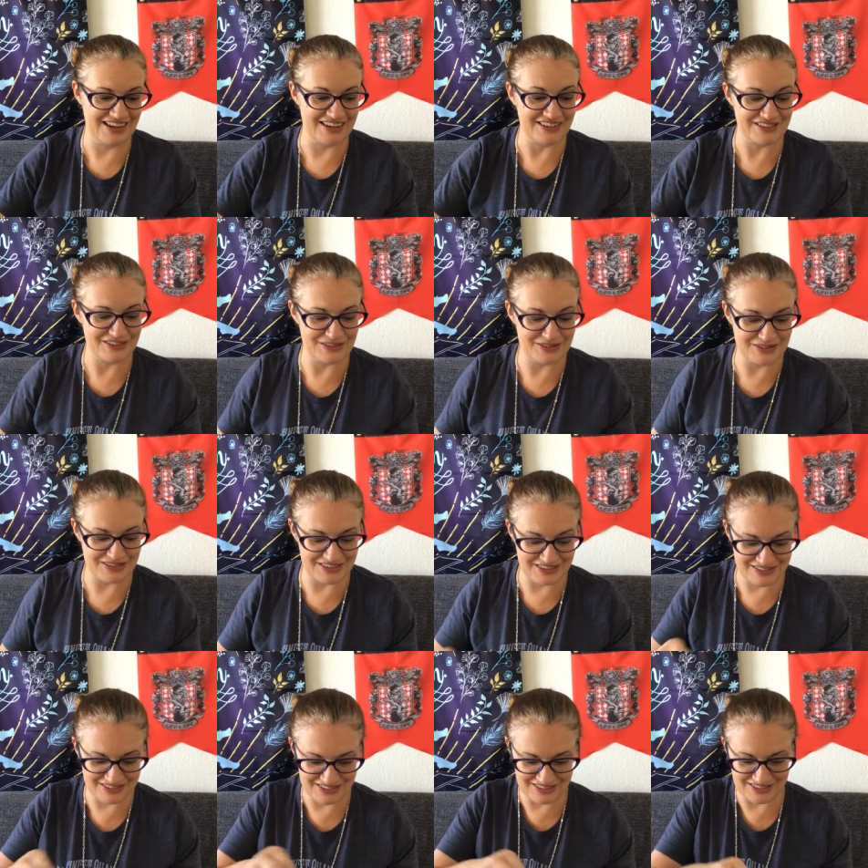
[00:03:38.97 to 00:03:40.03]
yeah, so
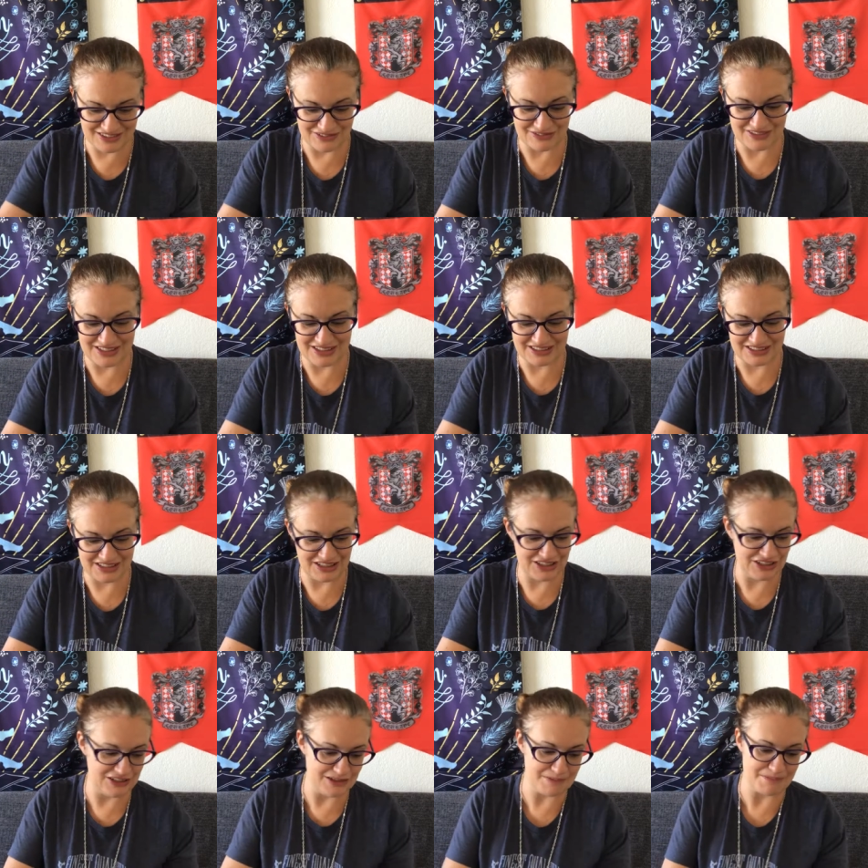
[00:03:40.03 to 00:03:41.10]
this is a really
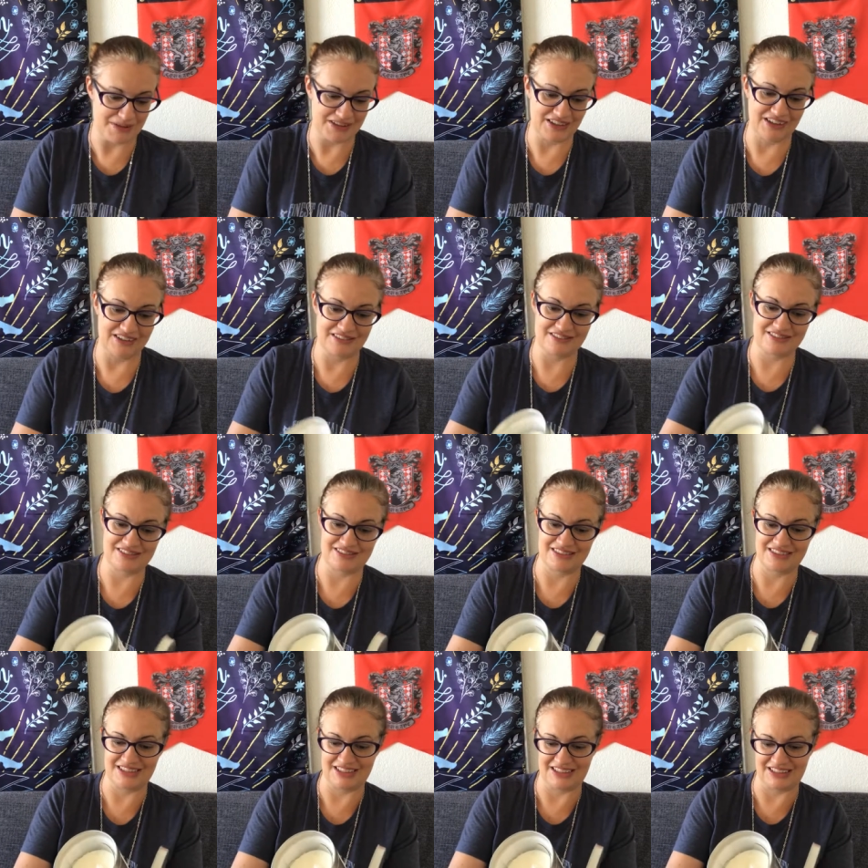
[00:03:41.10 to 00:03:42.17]
humongous
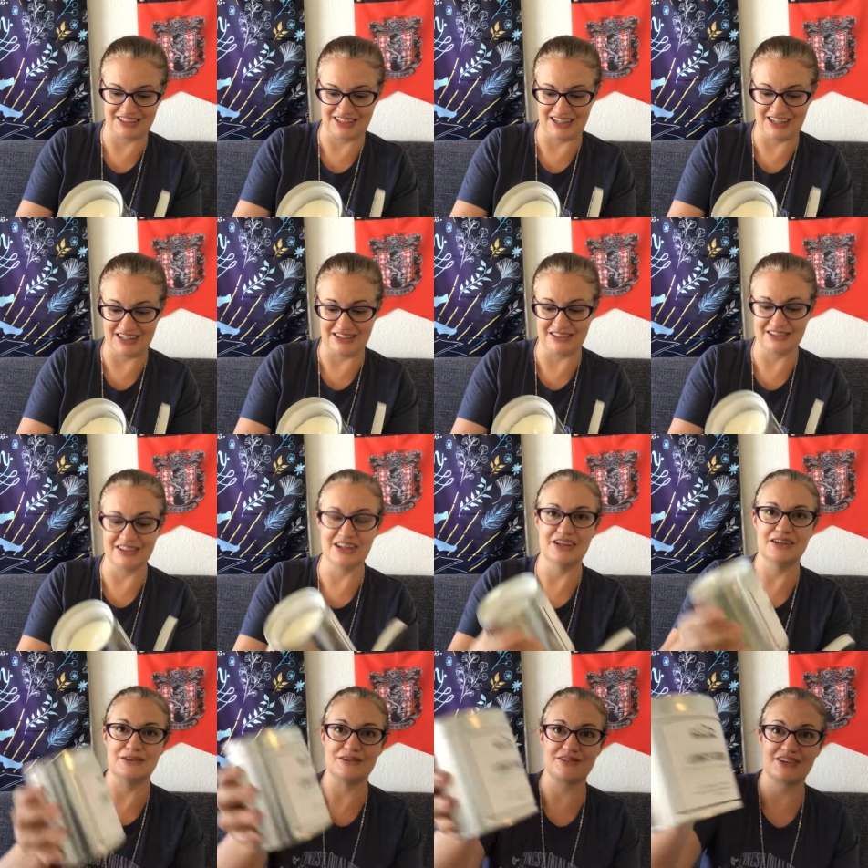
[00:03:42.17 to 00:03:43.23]
candle.
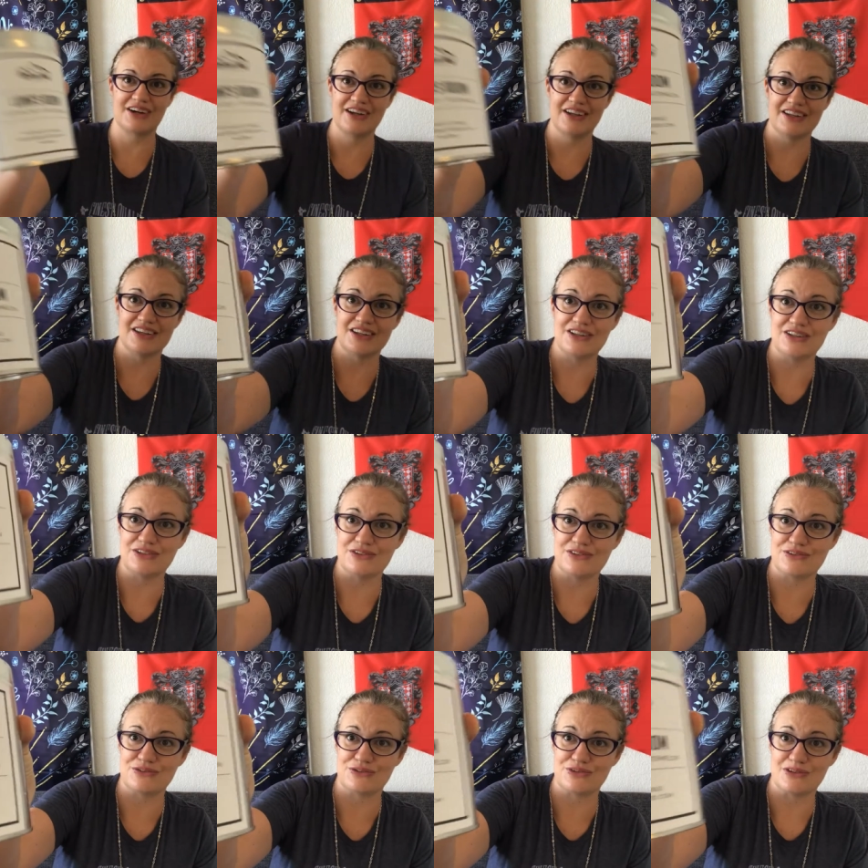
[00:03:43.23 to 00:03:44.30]
Oh, it's called
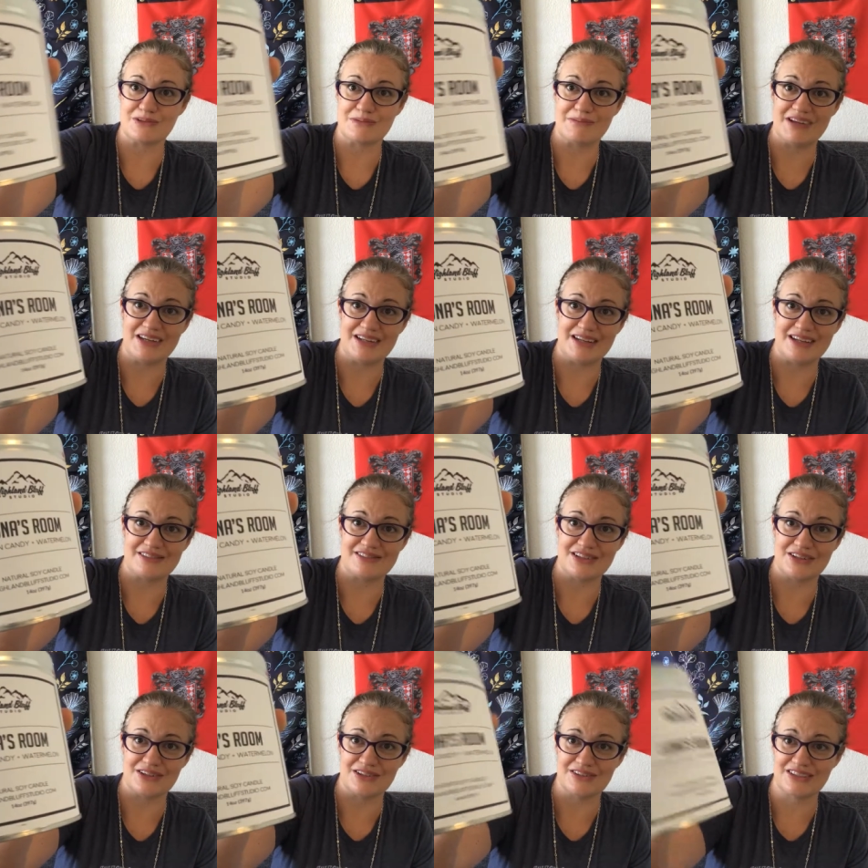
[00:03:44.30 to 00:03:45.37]
Luna's Room, and I
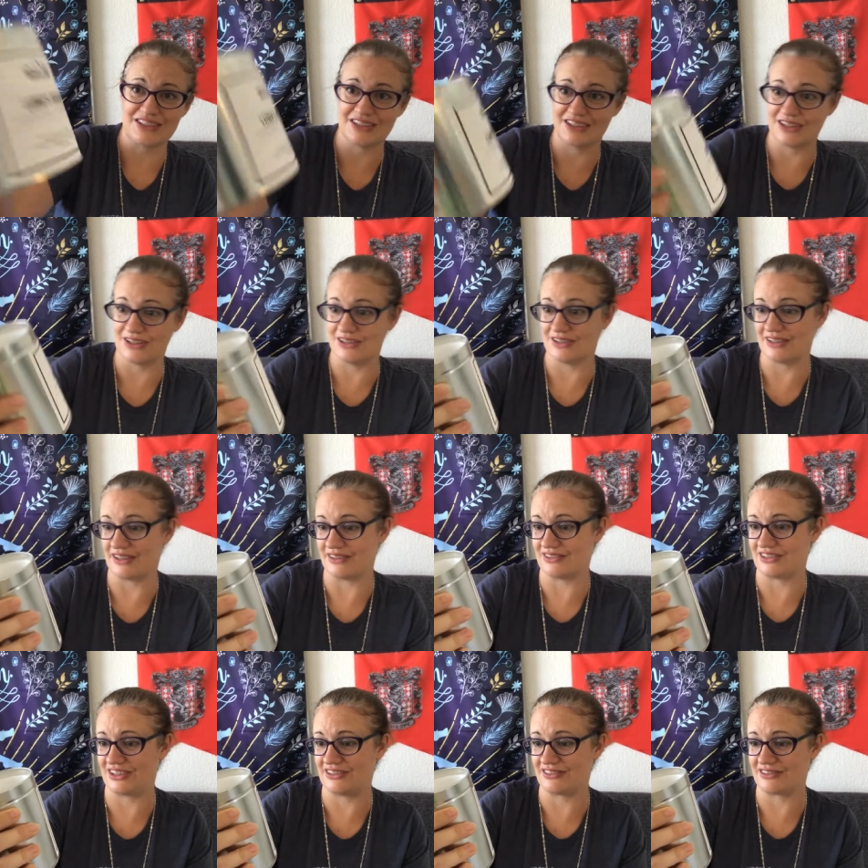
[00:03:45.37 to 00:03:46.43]
said earlier uh,
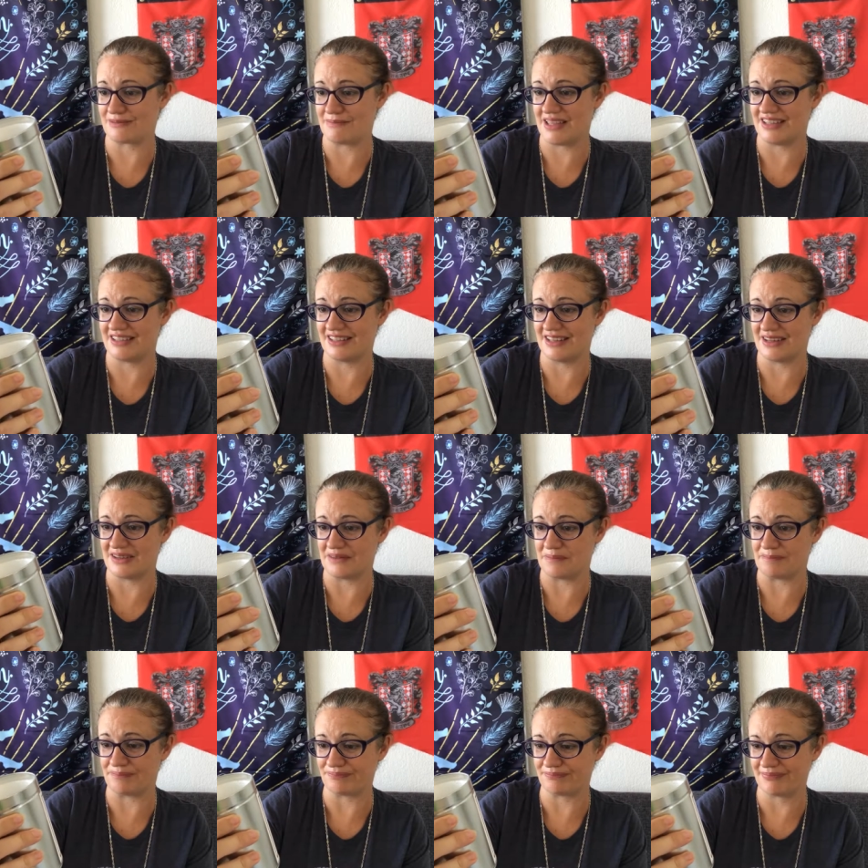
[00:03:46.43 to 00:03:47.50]
it could smell
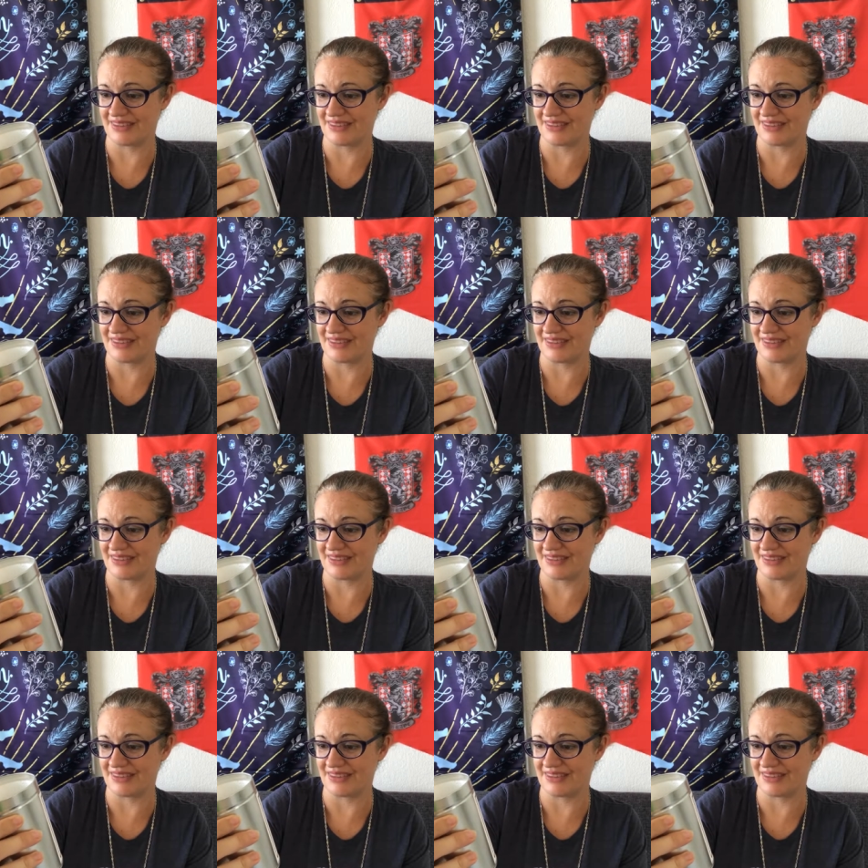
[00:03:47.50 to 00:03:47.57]
um,